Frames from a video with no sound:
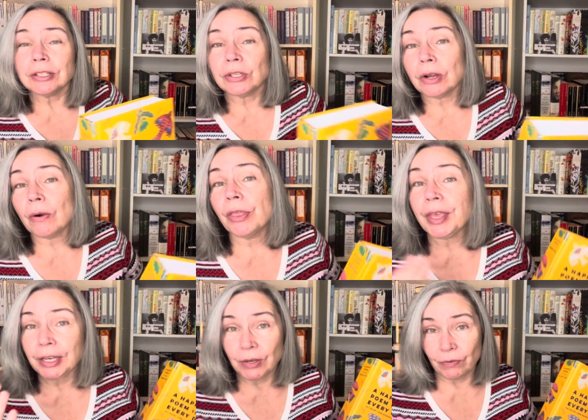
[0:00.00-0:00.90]
So
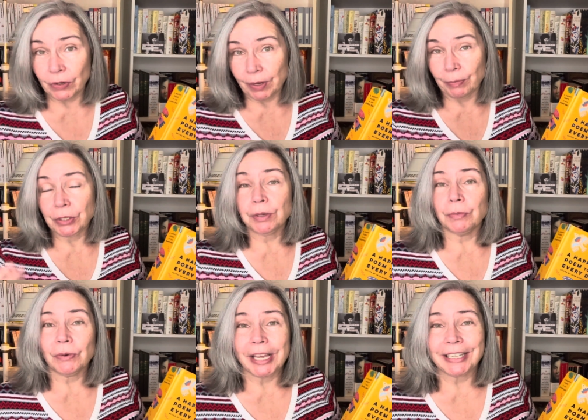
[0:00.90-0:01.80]
thank you very much,
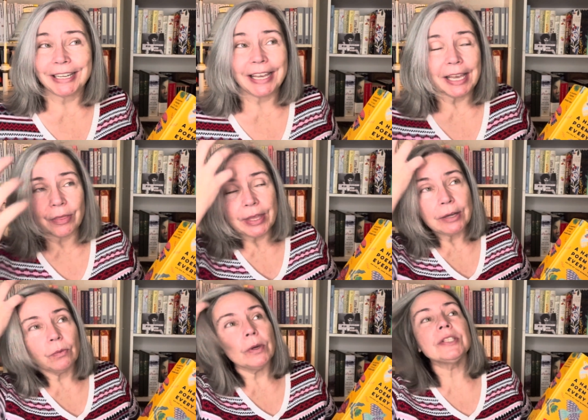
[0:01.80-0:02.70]
Miranda. And
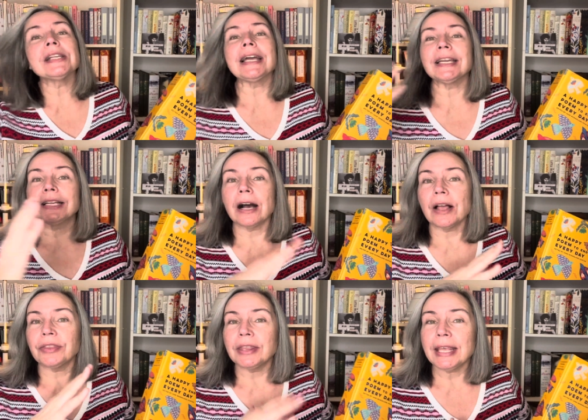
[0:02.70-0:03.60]
then once I had
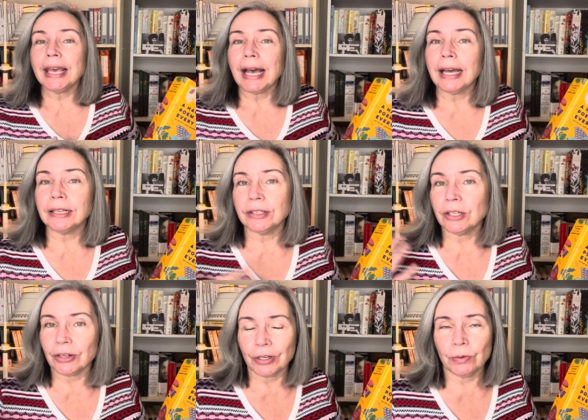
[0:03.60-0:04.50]
gotten that and
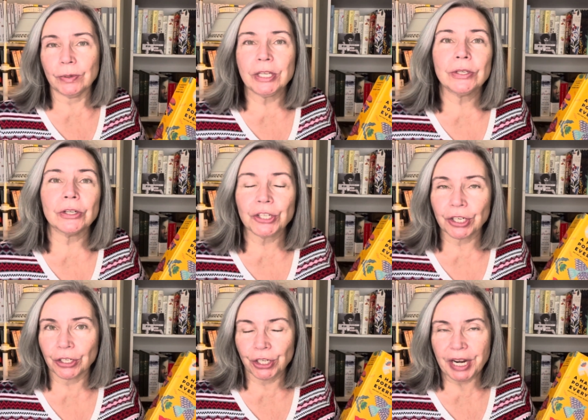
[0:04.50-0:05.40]
started
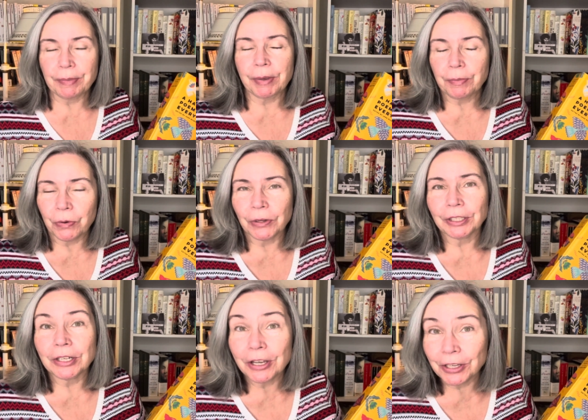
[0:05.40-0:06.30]
researching Jane
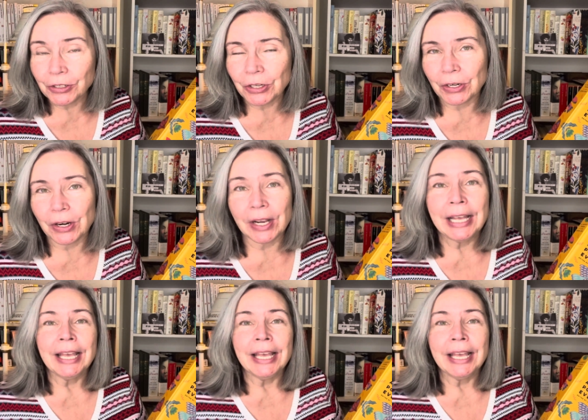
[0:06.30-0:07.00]
McMorland Hunter,